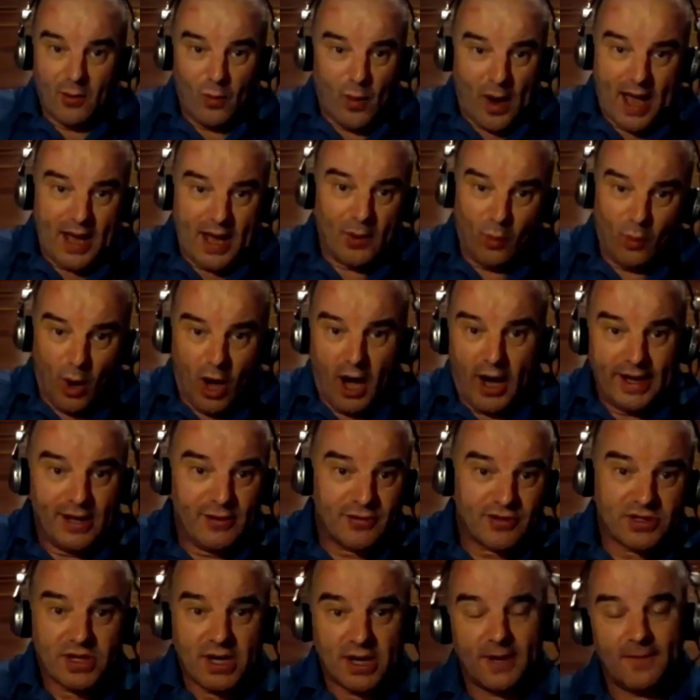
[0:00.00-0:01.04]
when, why you
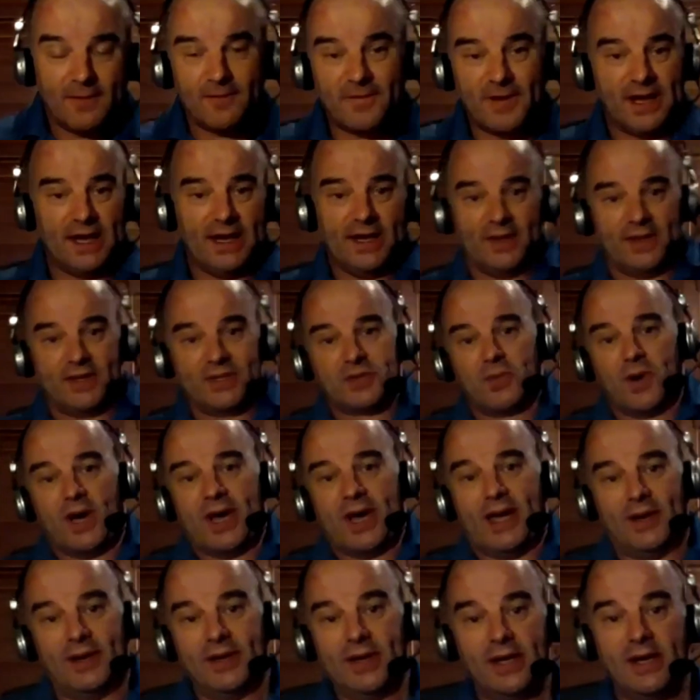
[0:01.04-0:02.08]
started feeling this
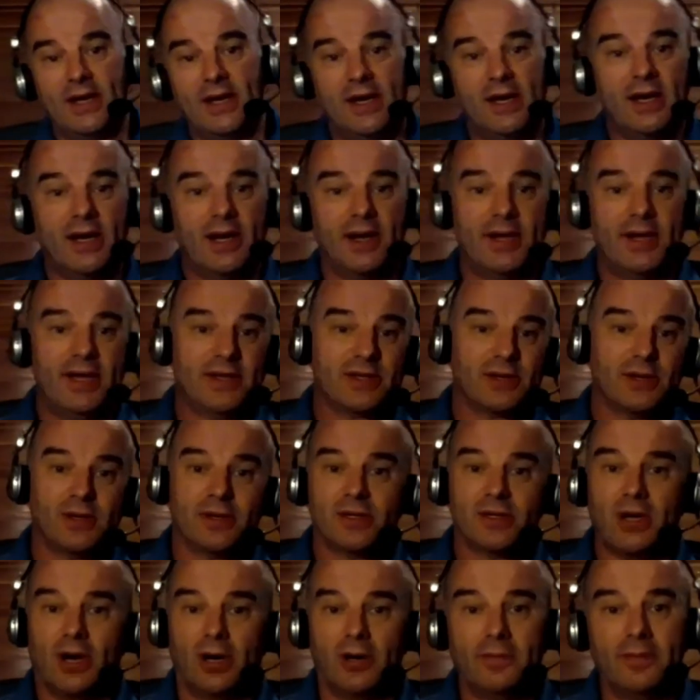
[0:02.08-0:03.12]
way. And he sort of
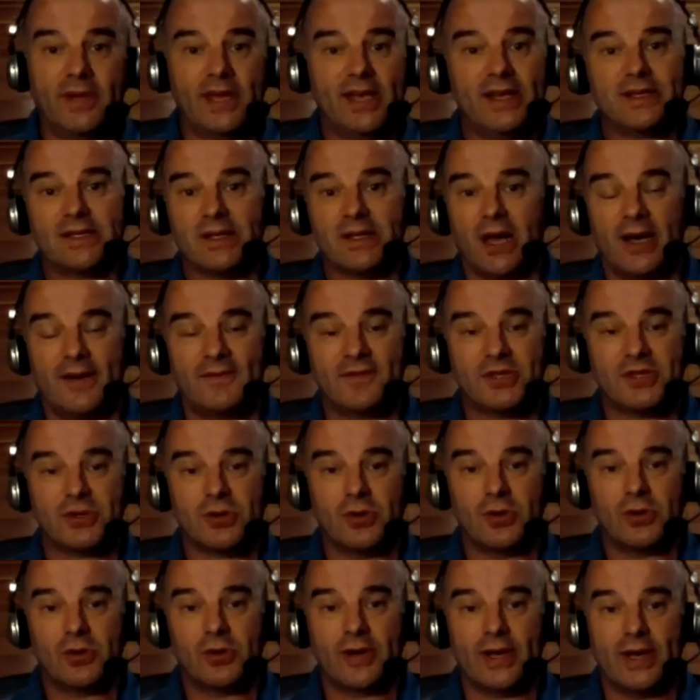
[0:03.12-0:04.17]
told me his life
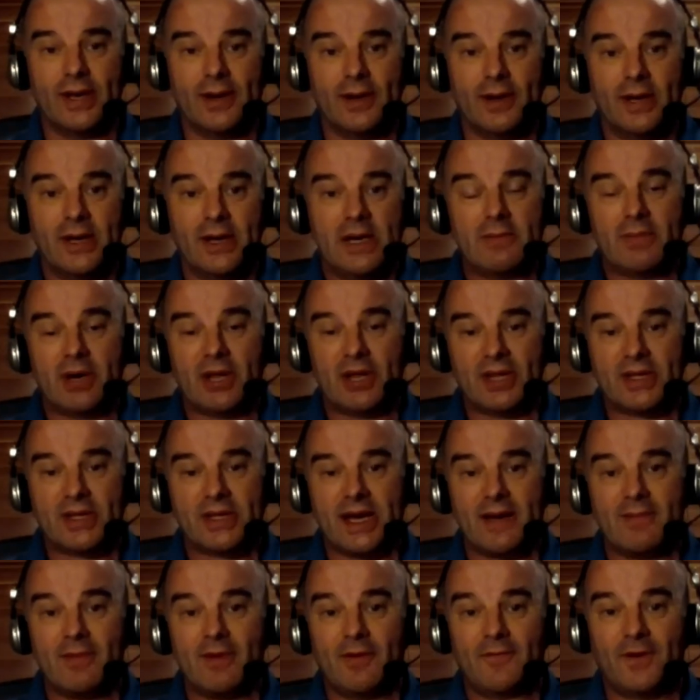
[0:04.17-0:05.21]
story. And by the
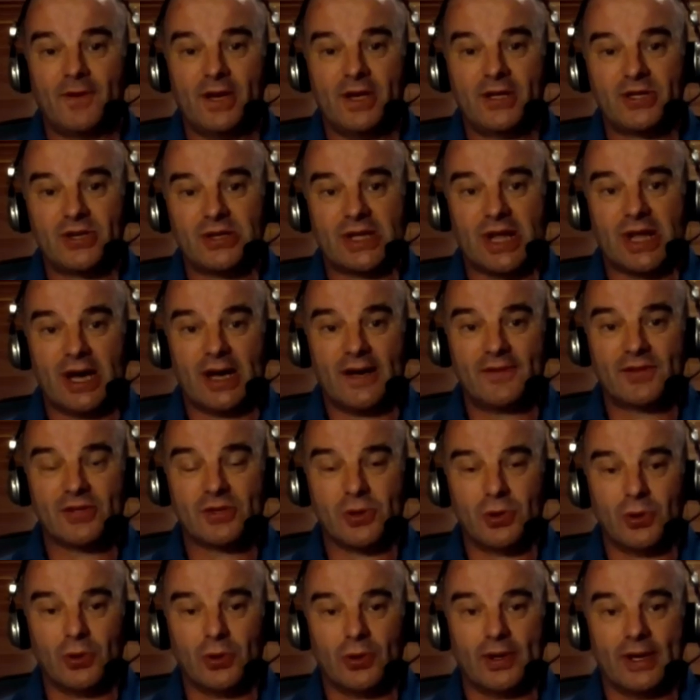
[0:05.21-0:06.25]
time he'd finished his life
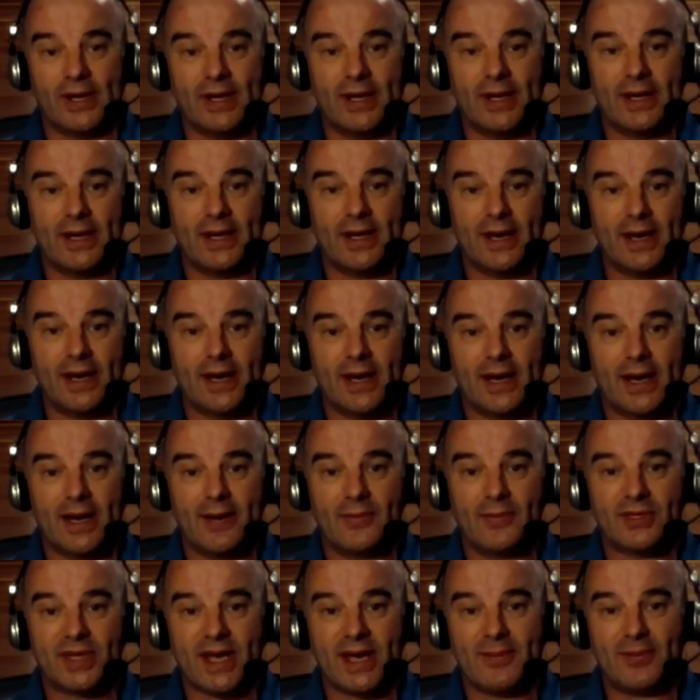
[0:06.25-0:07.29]
story, it
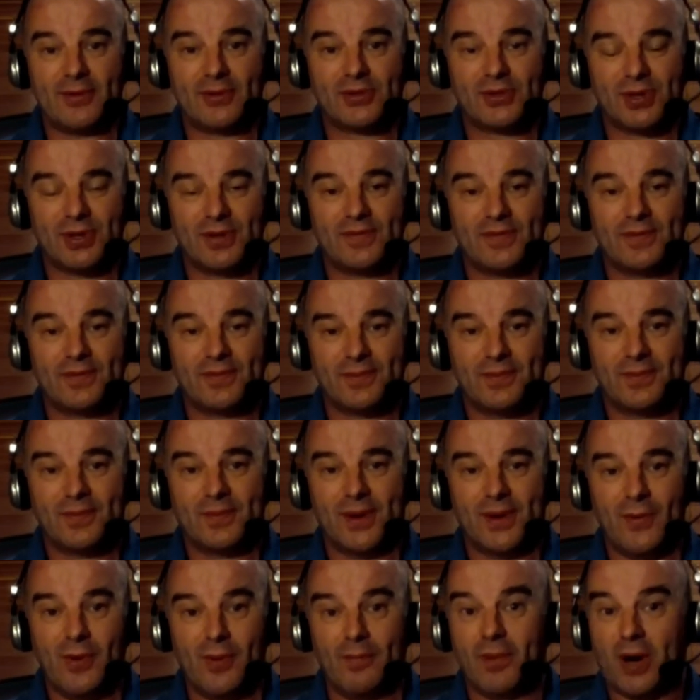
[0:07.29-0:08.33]
was able to sort of, we
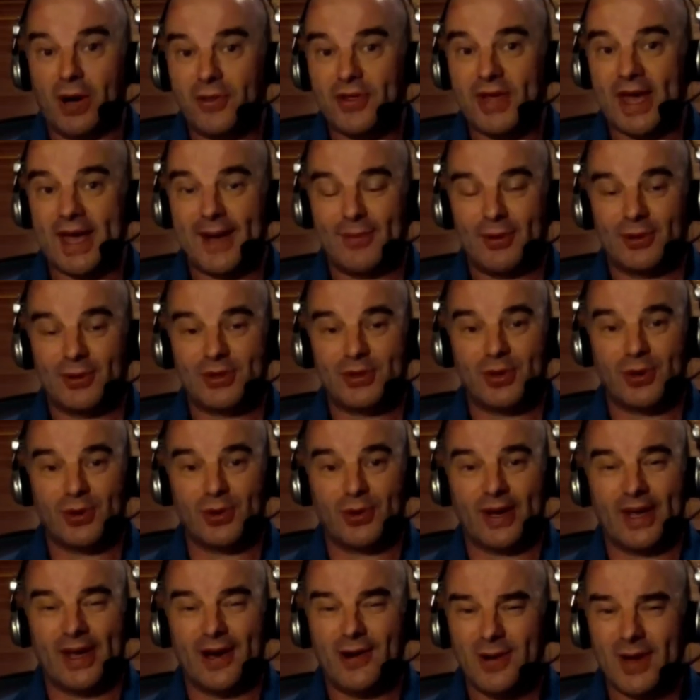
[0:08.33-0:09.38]
were both able to
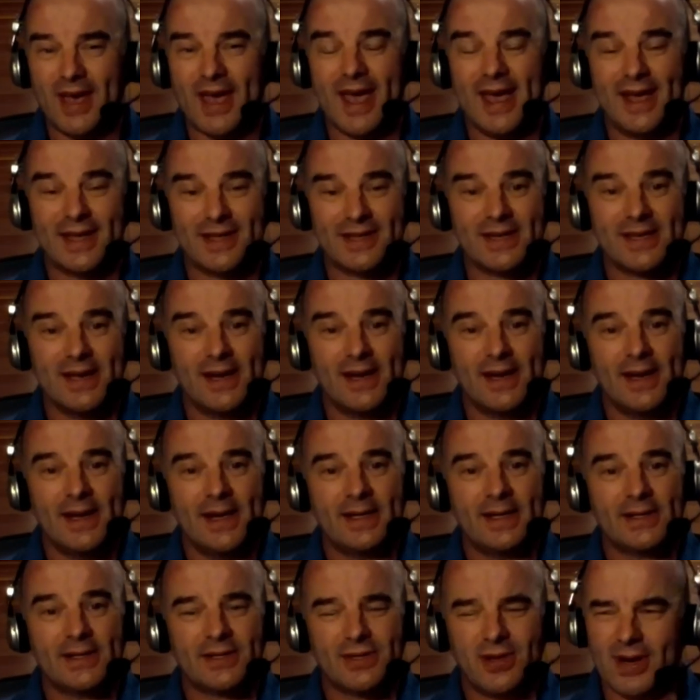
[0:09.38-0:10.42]
agree, okay, it's
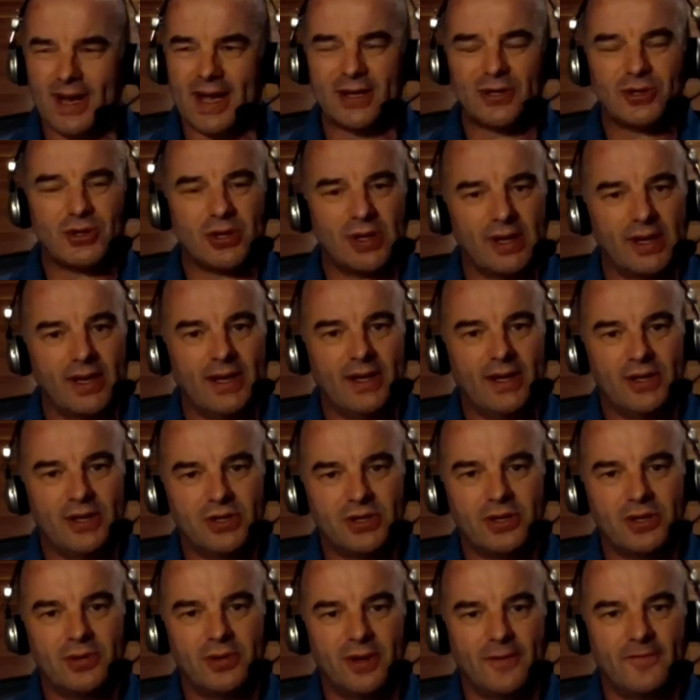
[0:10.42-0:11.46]
not actually an
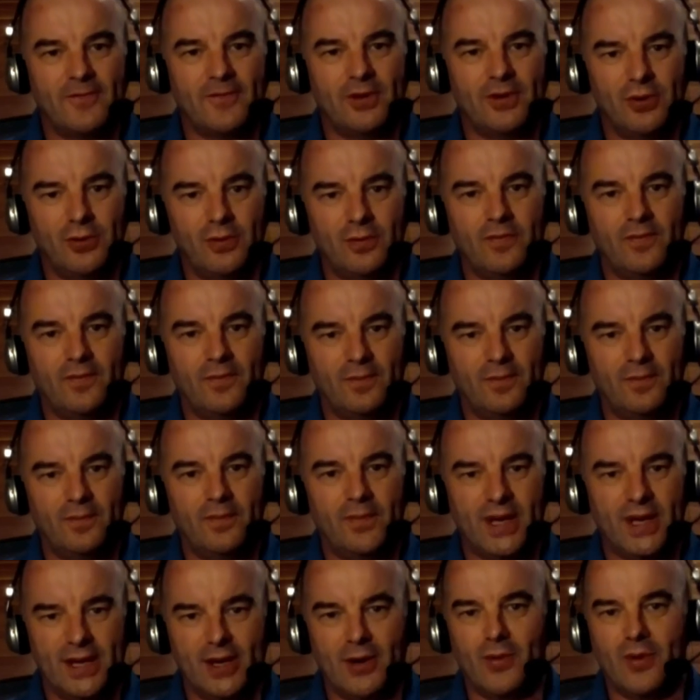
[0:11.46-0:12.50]
issue of you
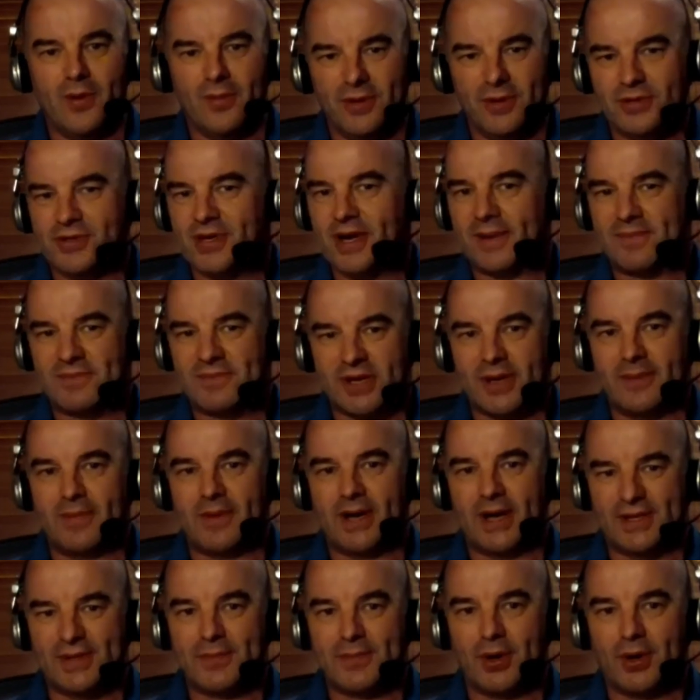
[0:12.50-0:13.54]
being a woman trapped in a
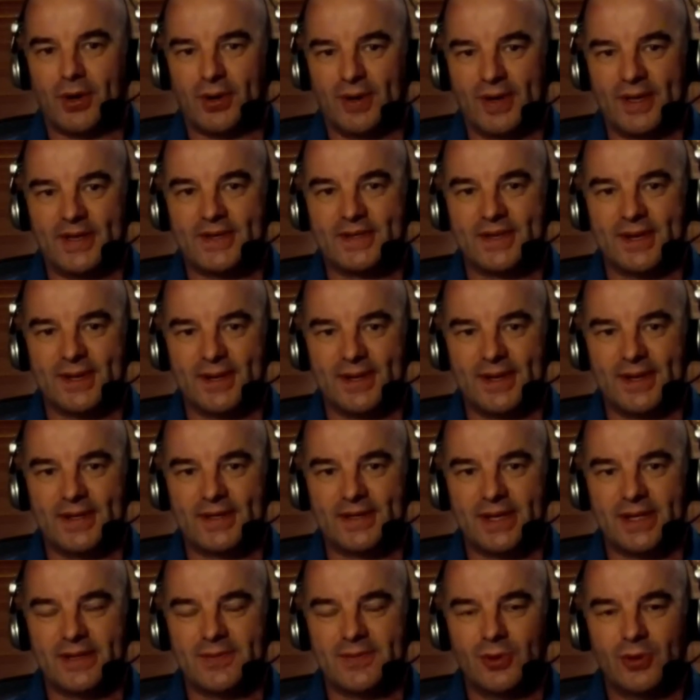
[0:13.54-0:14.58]
man's body, is it?
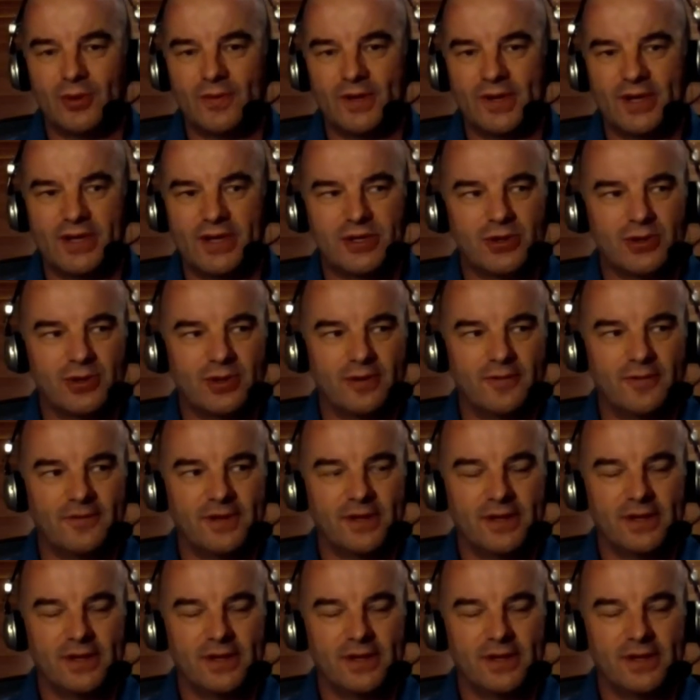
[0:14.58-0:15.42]
It's more of an issue of